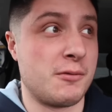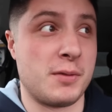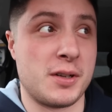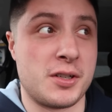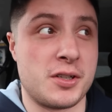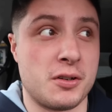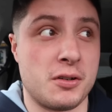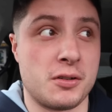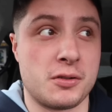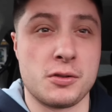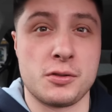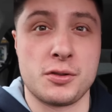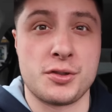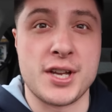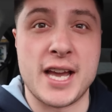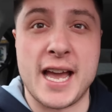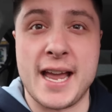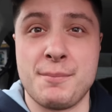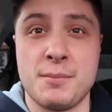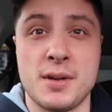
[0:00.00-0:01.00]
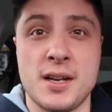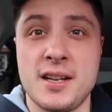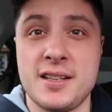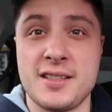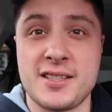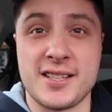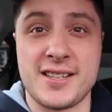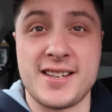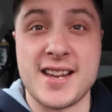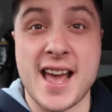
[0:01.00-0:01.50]
We saw a good game.
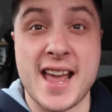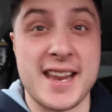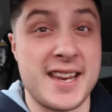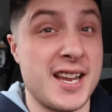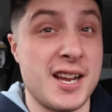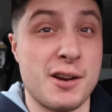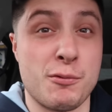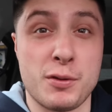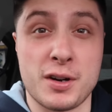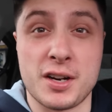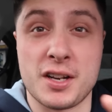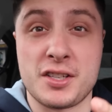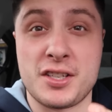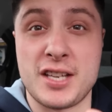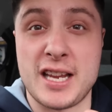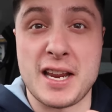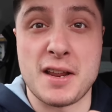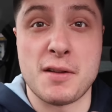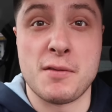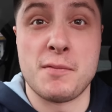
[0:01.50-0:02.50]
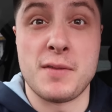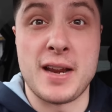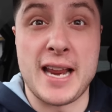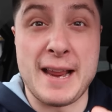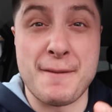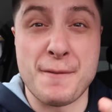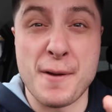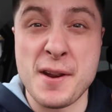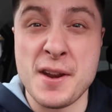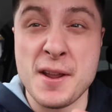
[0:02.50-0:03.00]
Today we're going to see an
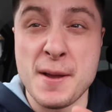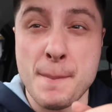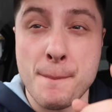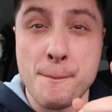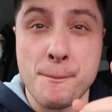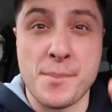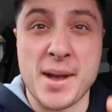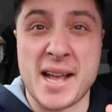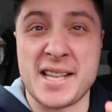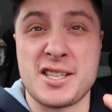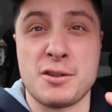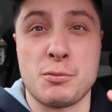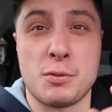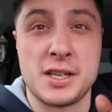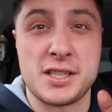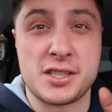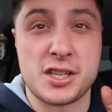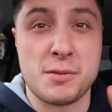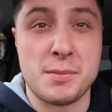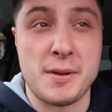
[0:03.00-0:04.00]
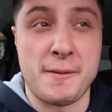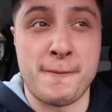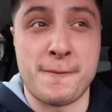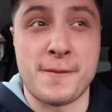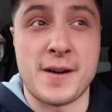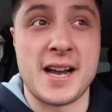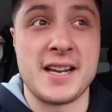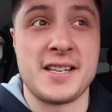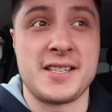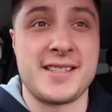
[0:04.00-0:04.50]
even better one. It's going to be
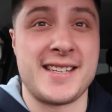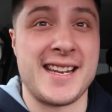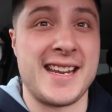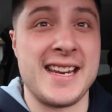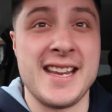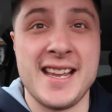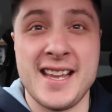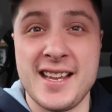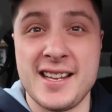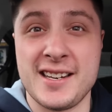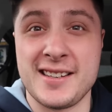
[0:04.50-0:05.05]
feisty.